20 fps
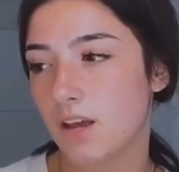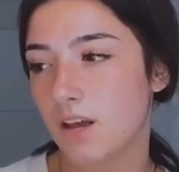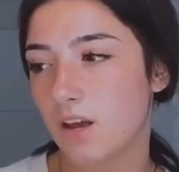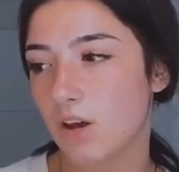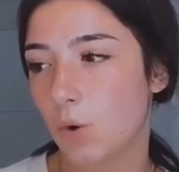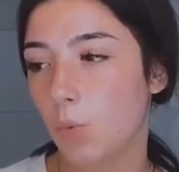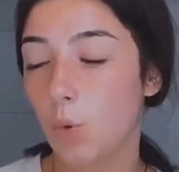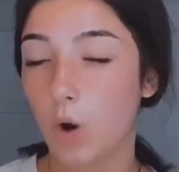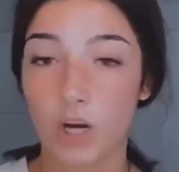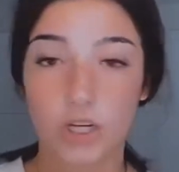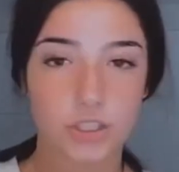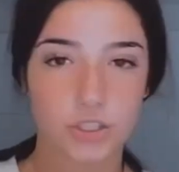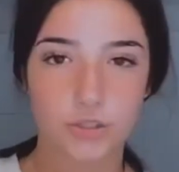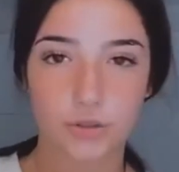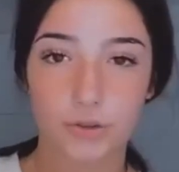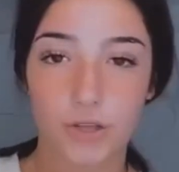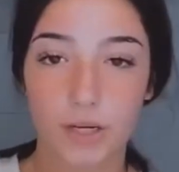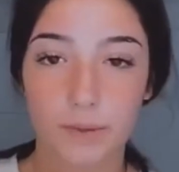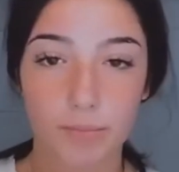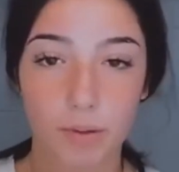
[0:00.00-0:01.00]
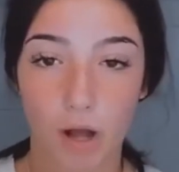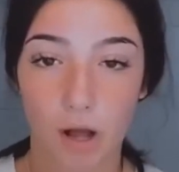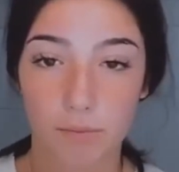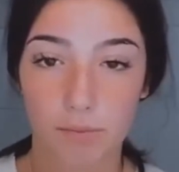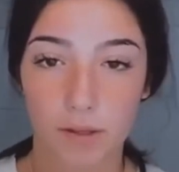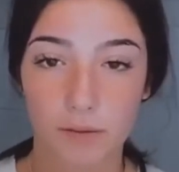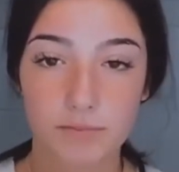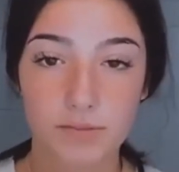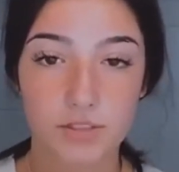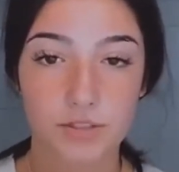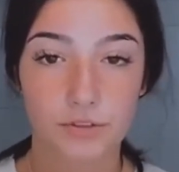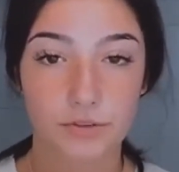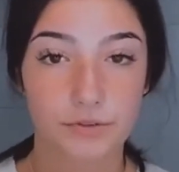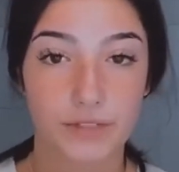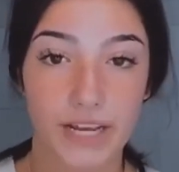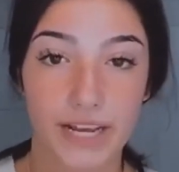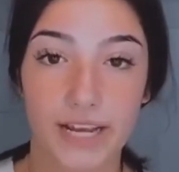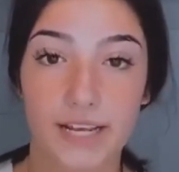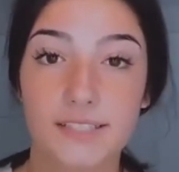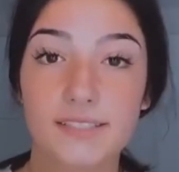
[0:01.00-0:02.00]
works through their problems through
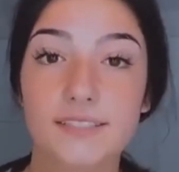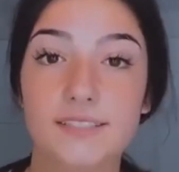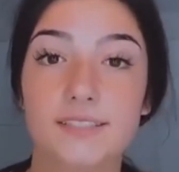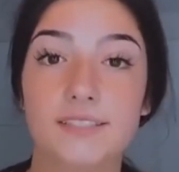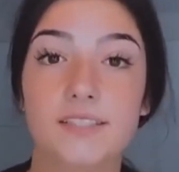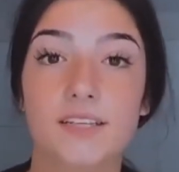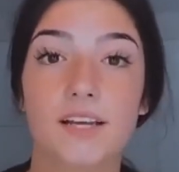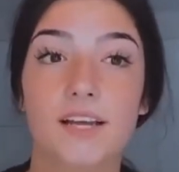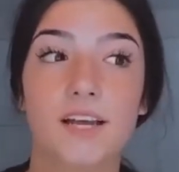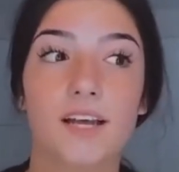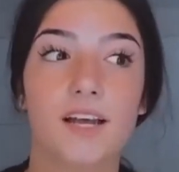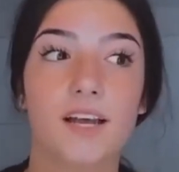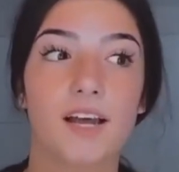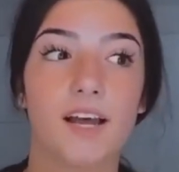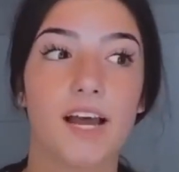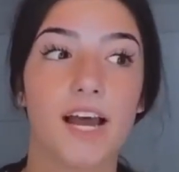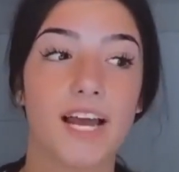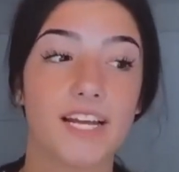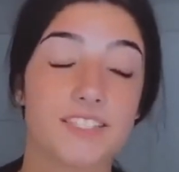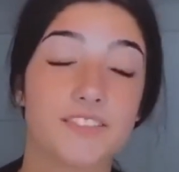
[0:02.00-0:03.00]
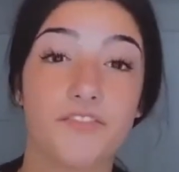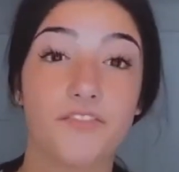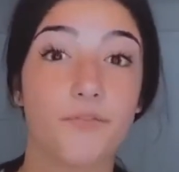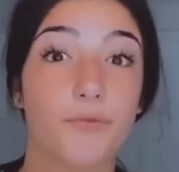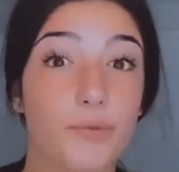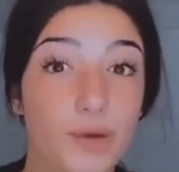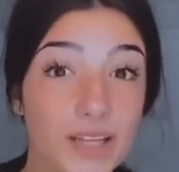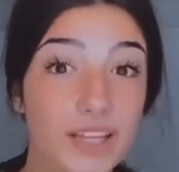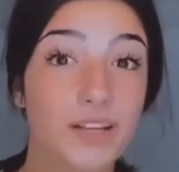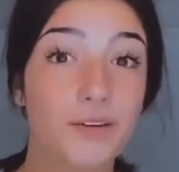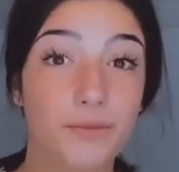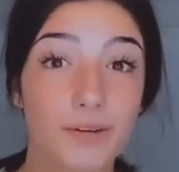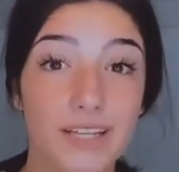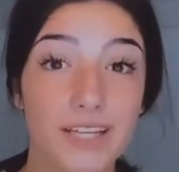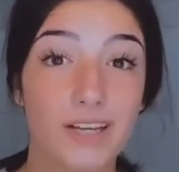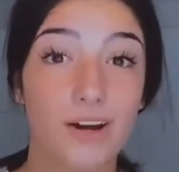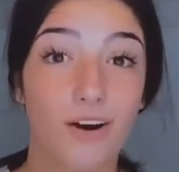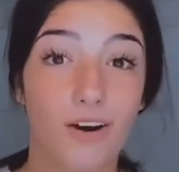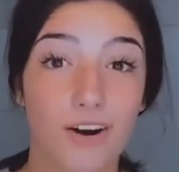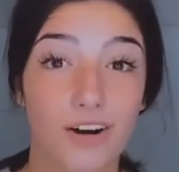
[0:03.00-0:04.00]
dance, it's really,
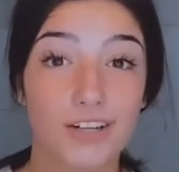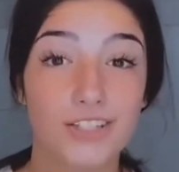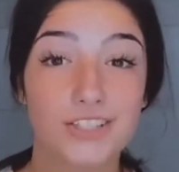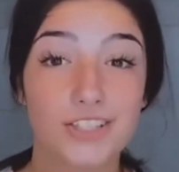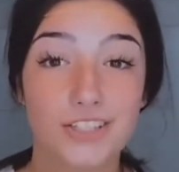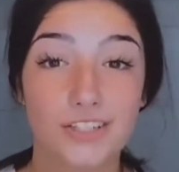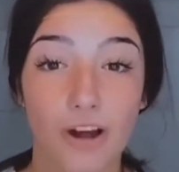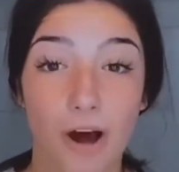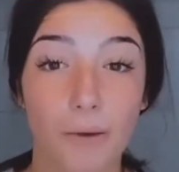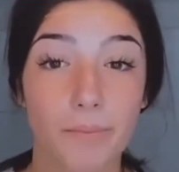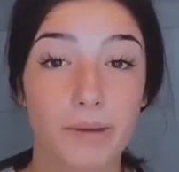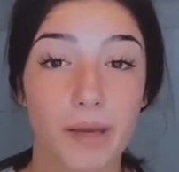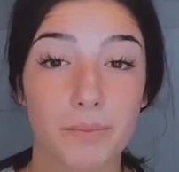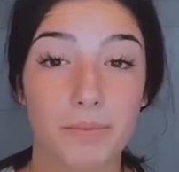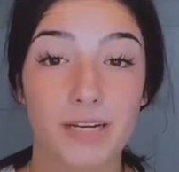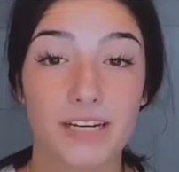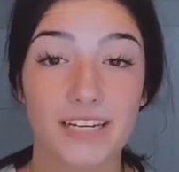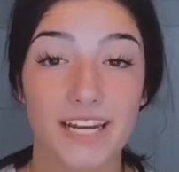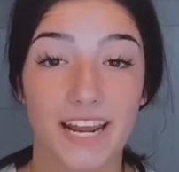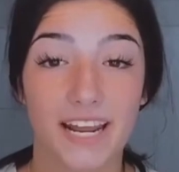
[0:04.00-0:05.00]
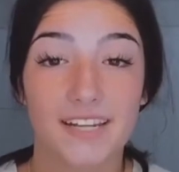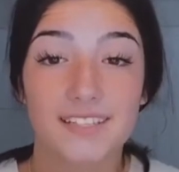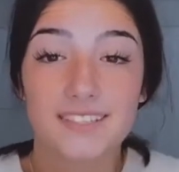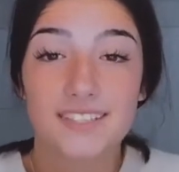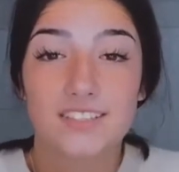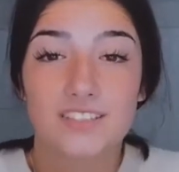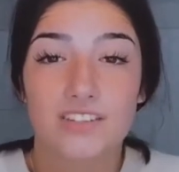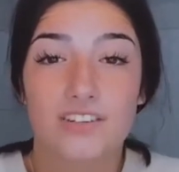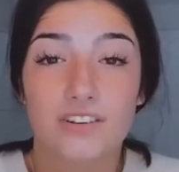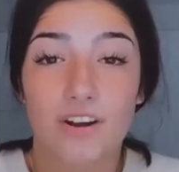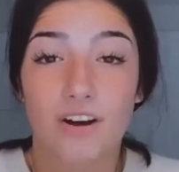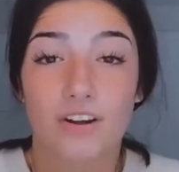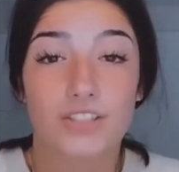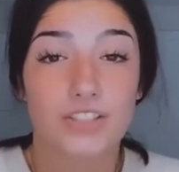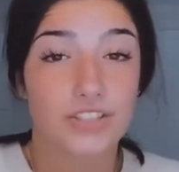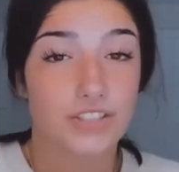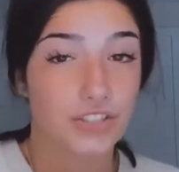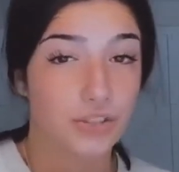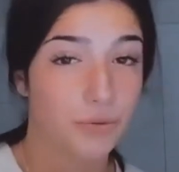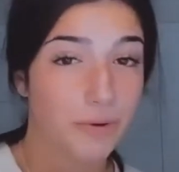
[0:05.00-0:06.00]
really hard to not be able to dance and to
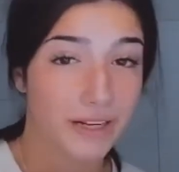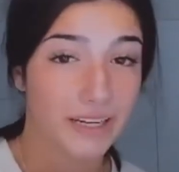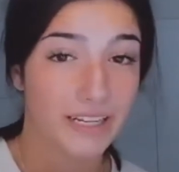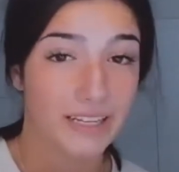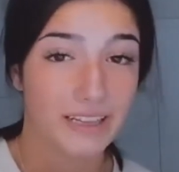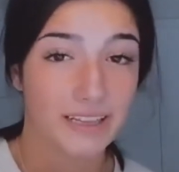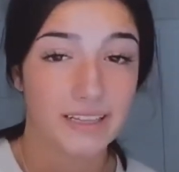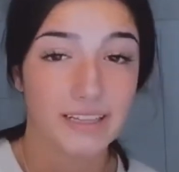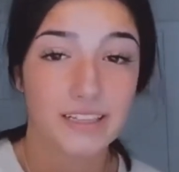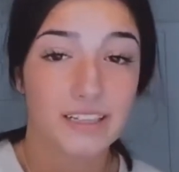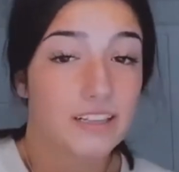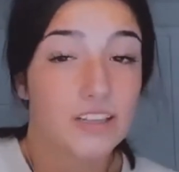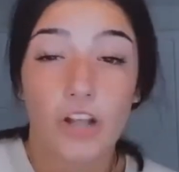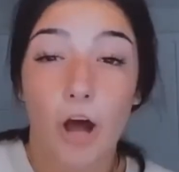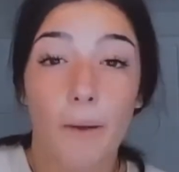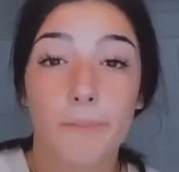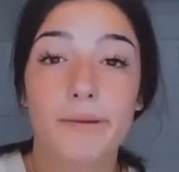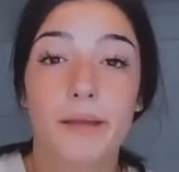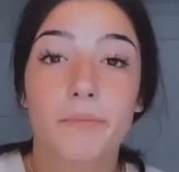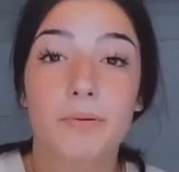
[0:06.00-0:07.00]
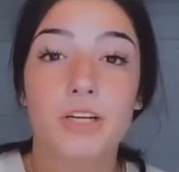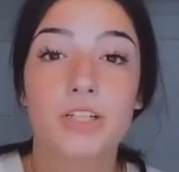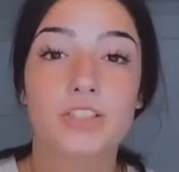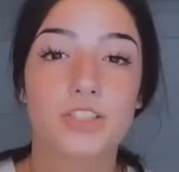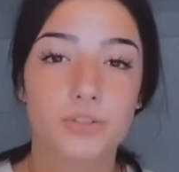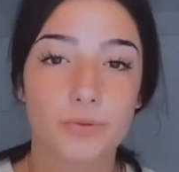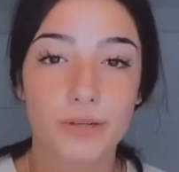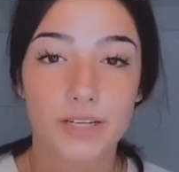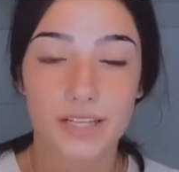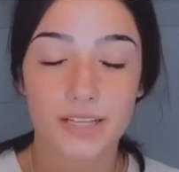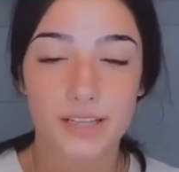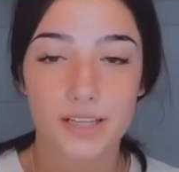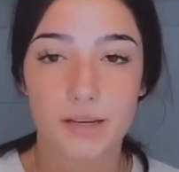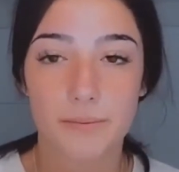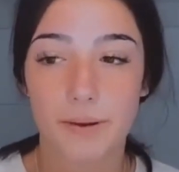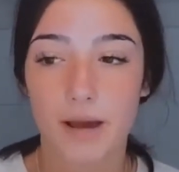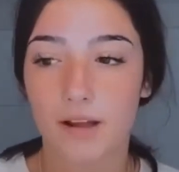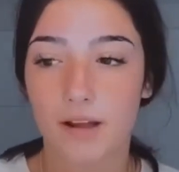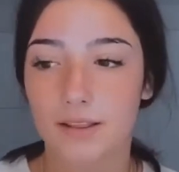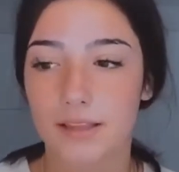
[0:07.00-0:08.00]
not be able to do anything
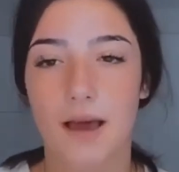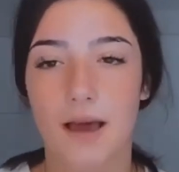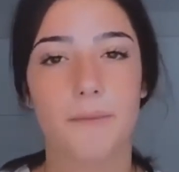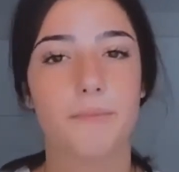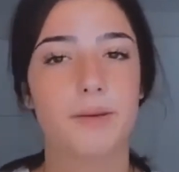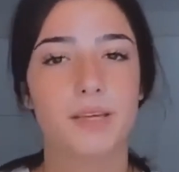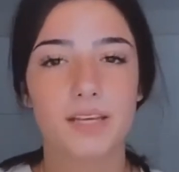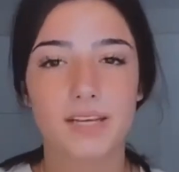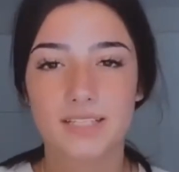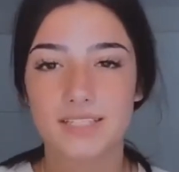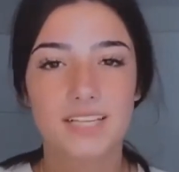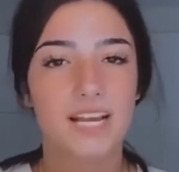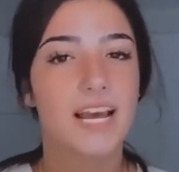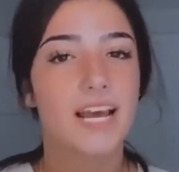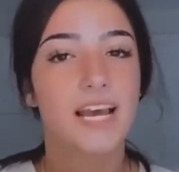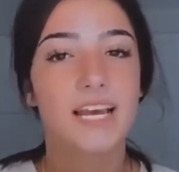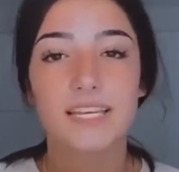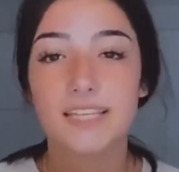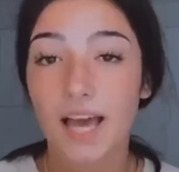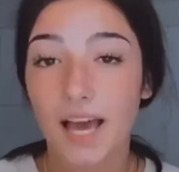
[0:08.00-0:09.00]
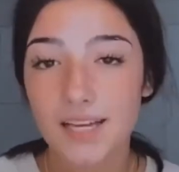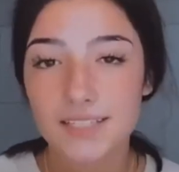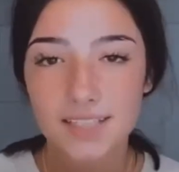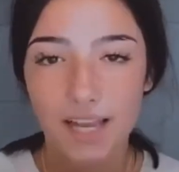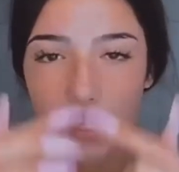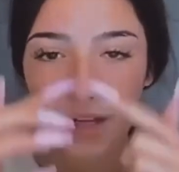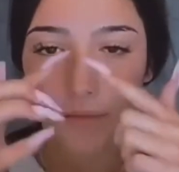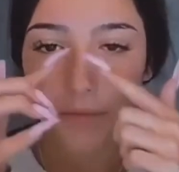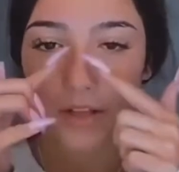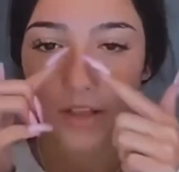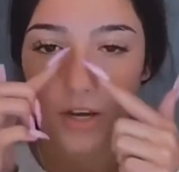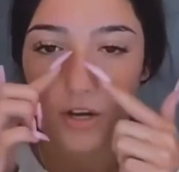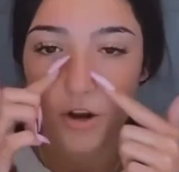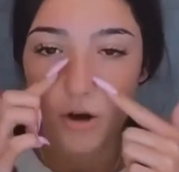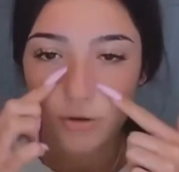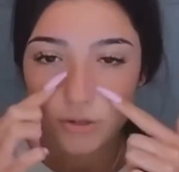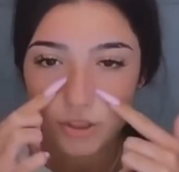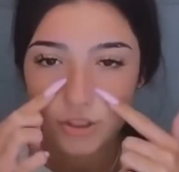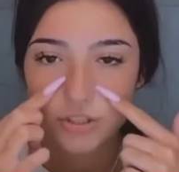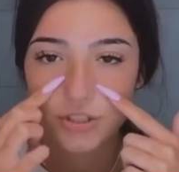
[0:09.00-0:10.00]
about that, because yes, I can wear the
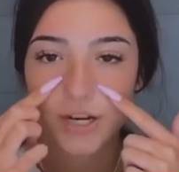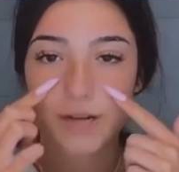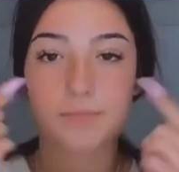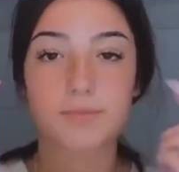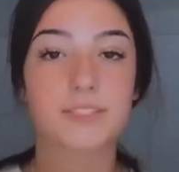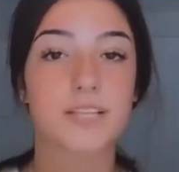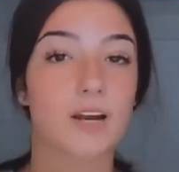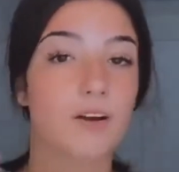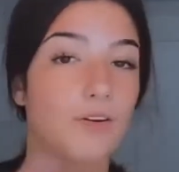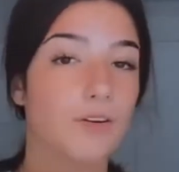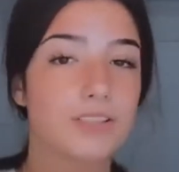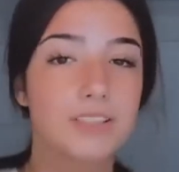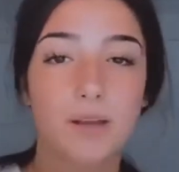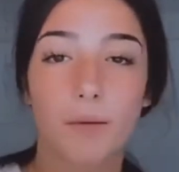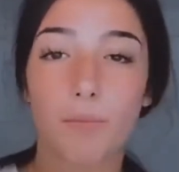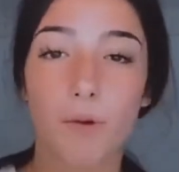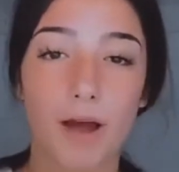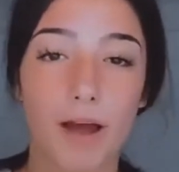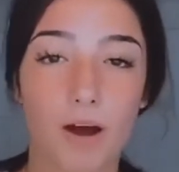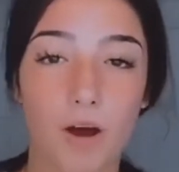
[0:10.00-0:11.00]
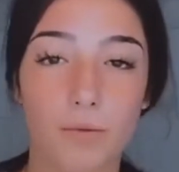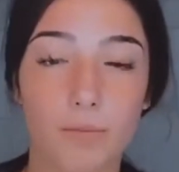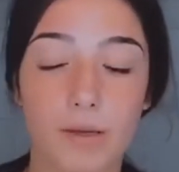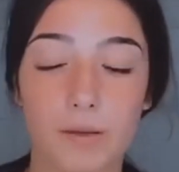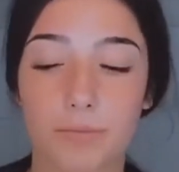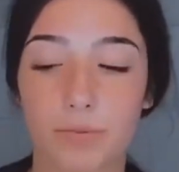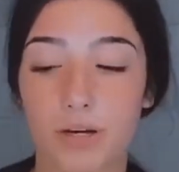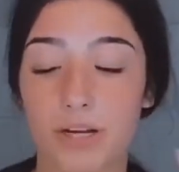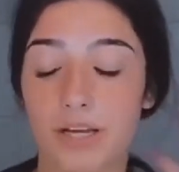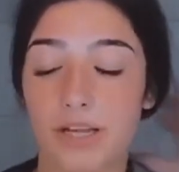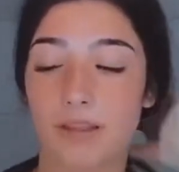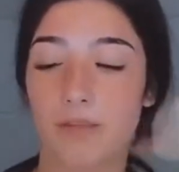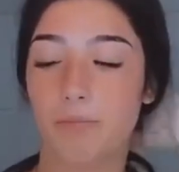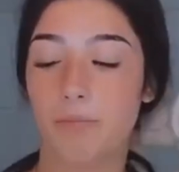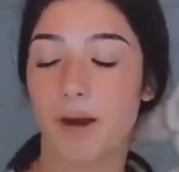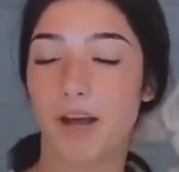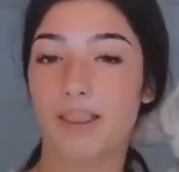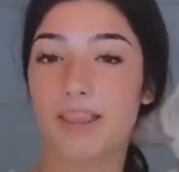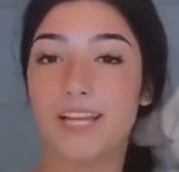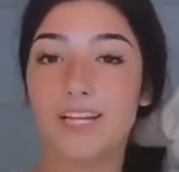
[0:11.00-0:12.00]
nose strips, that'll somewhat help me breathe,
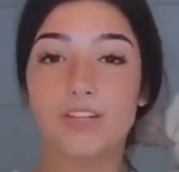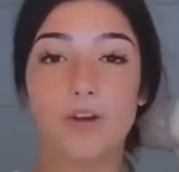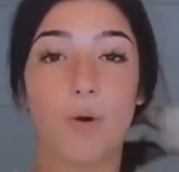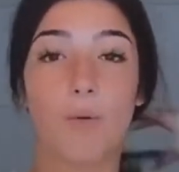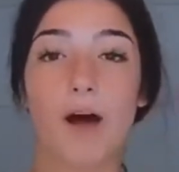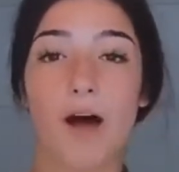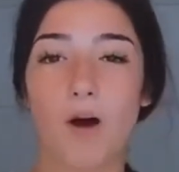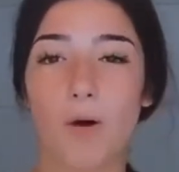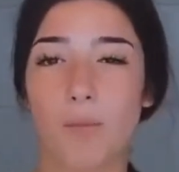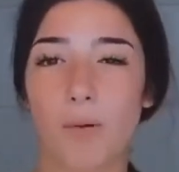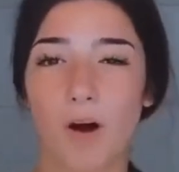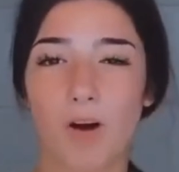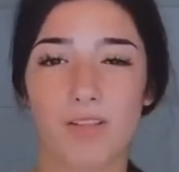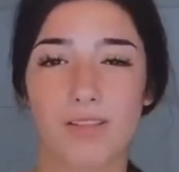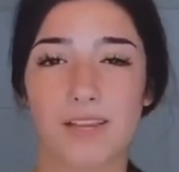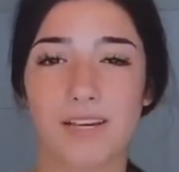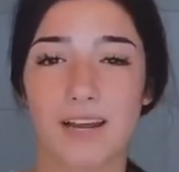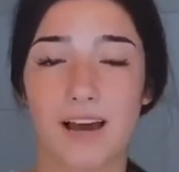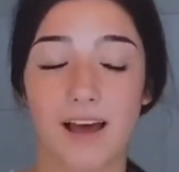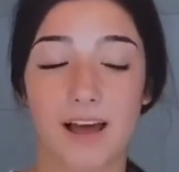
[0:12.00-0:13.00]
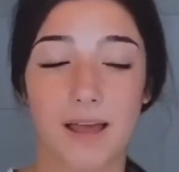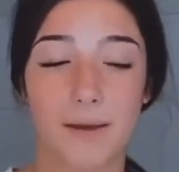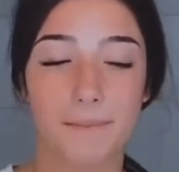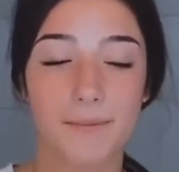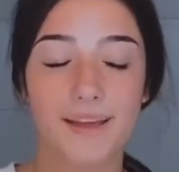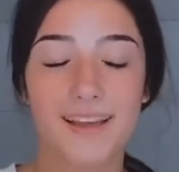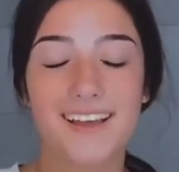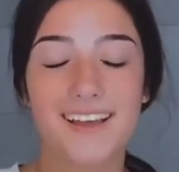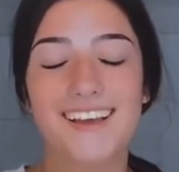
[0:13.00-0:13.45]
but they don't help all the time.